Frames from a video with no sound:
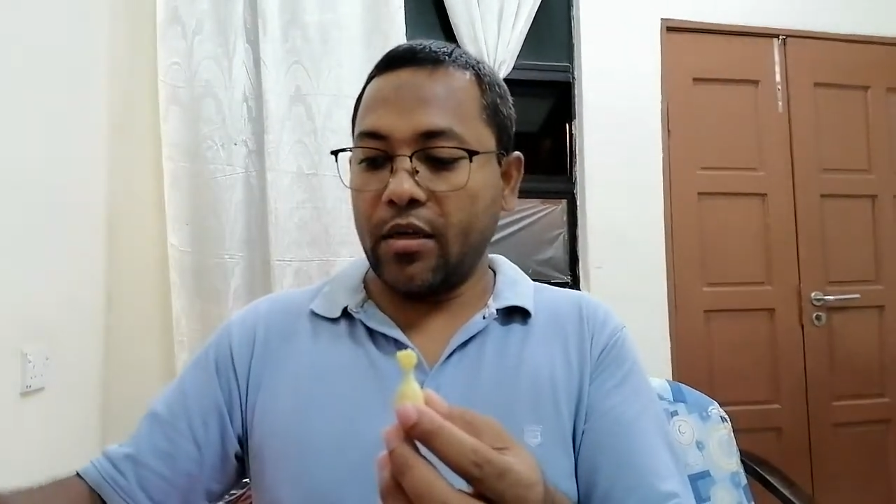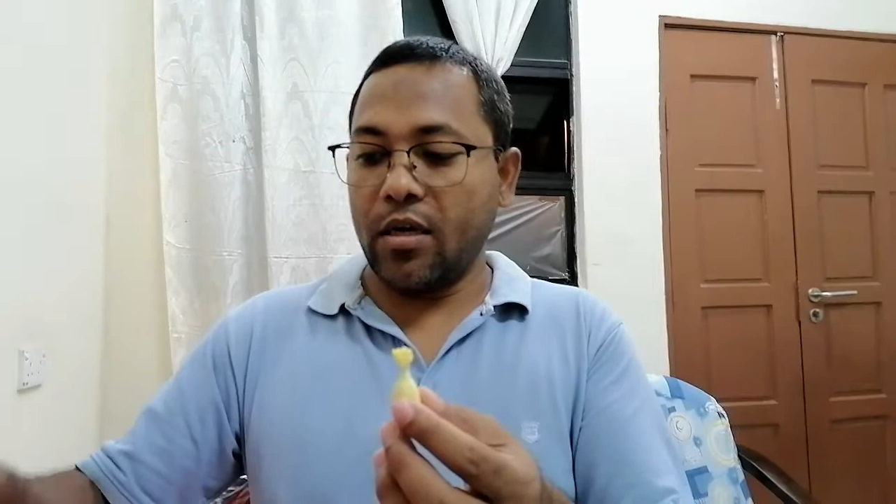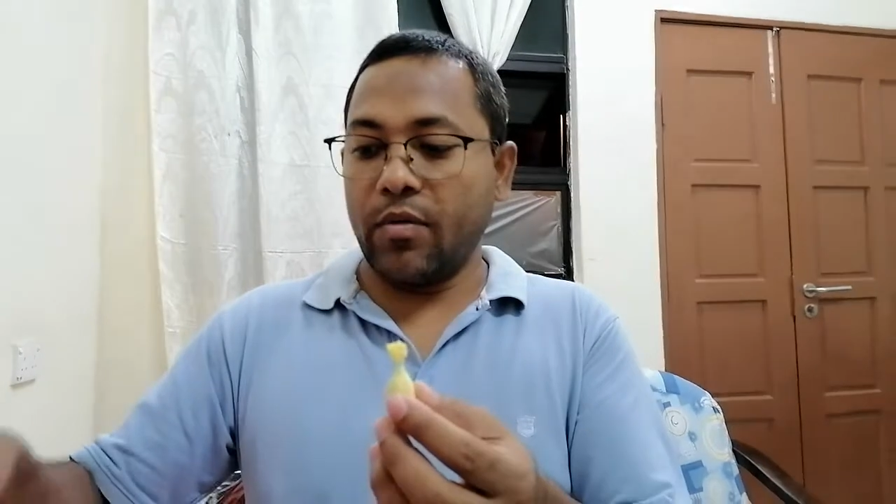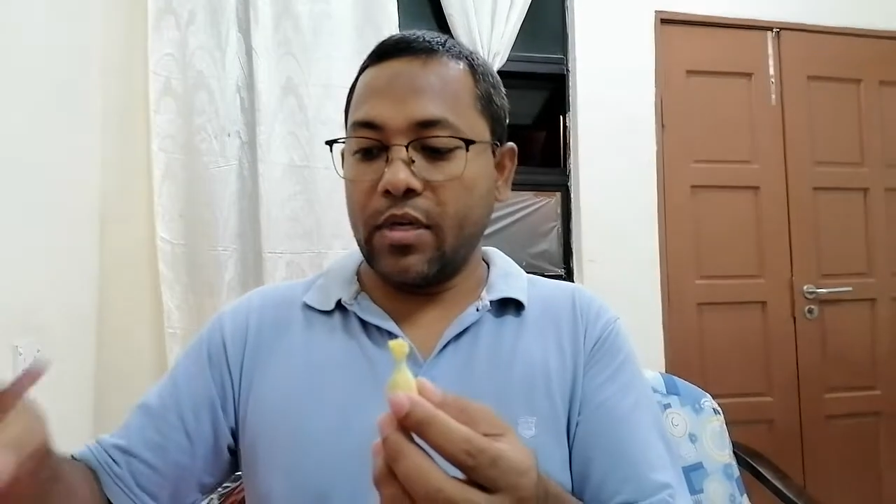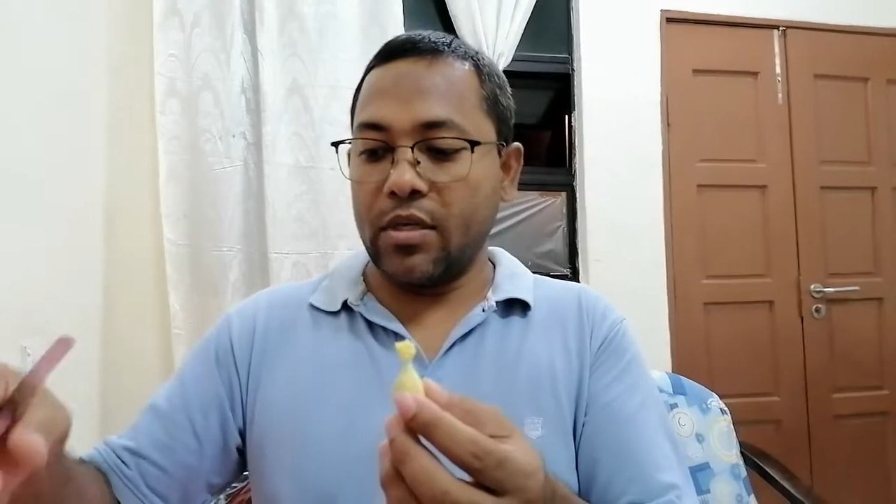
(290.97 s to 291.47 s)

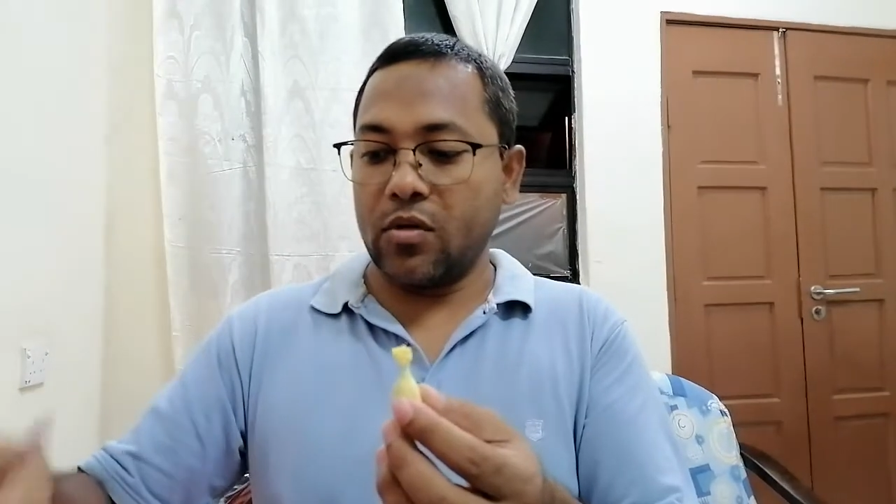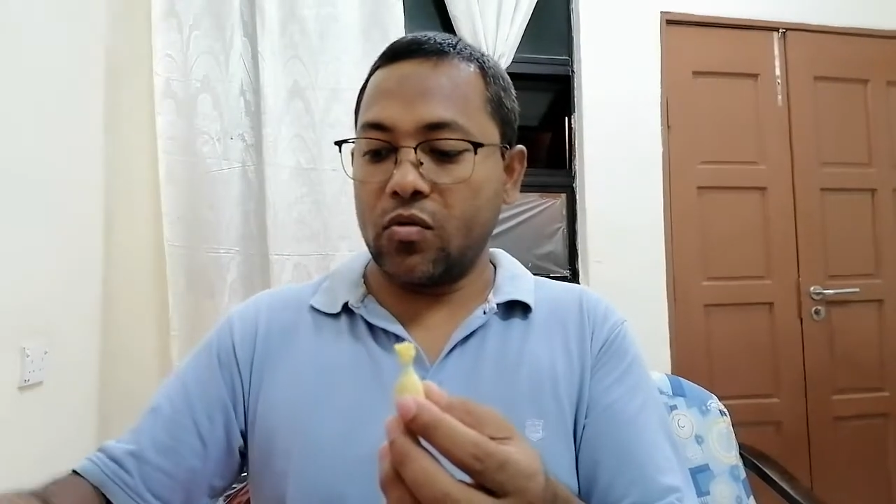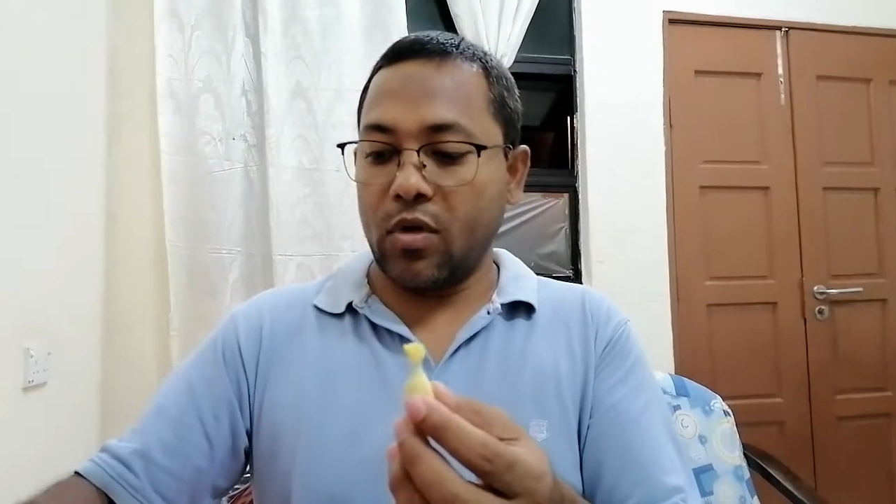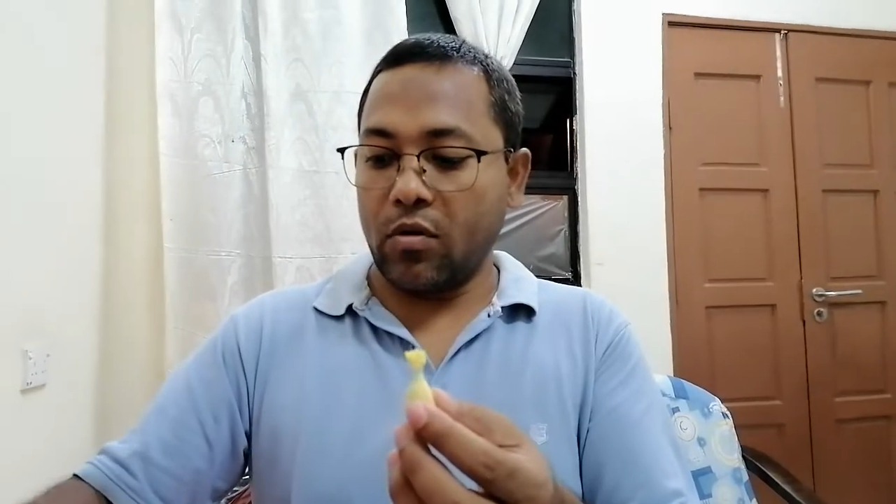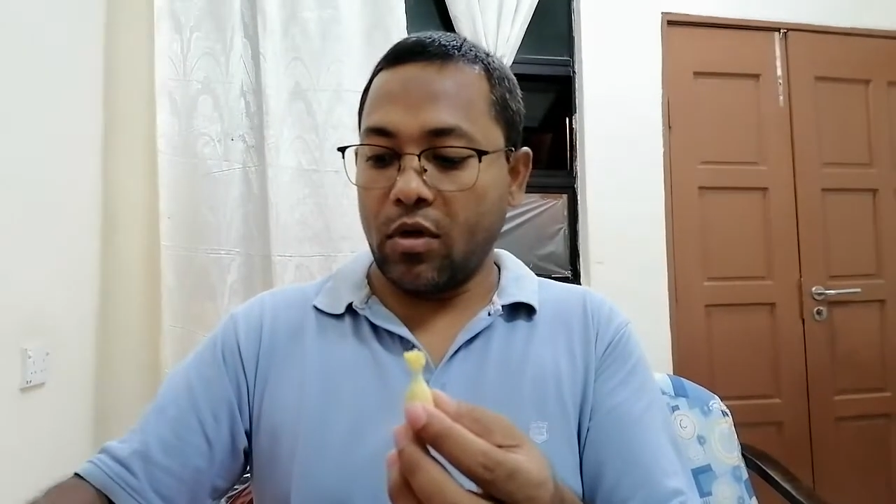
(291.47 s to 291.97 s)
the
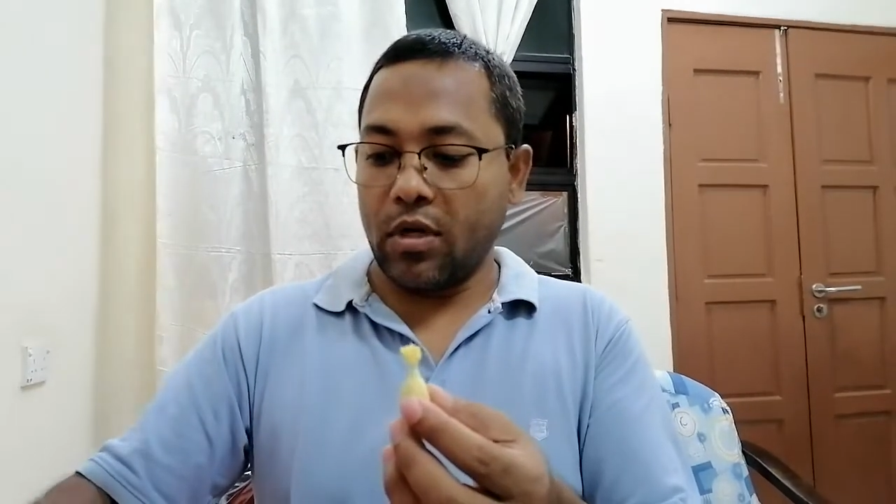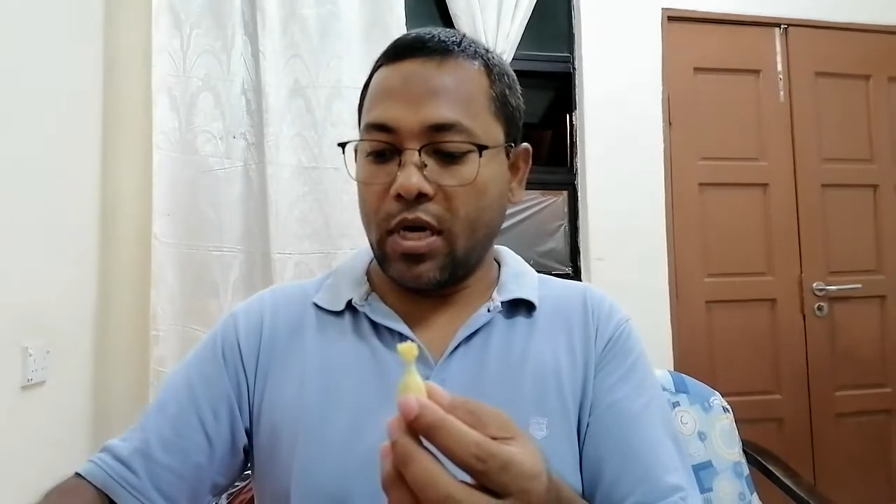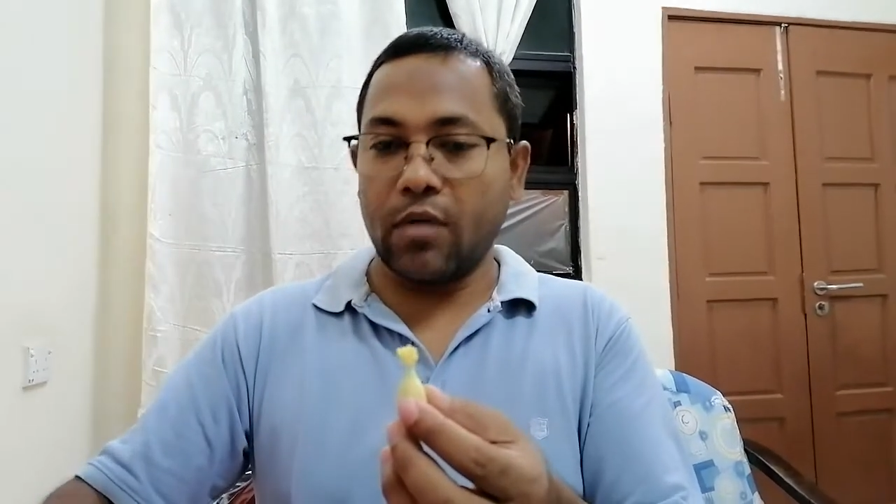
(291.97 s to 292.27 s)
bisexual one,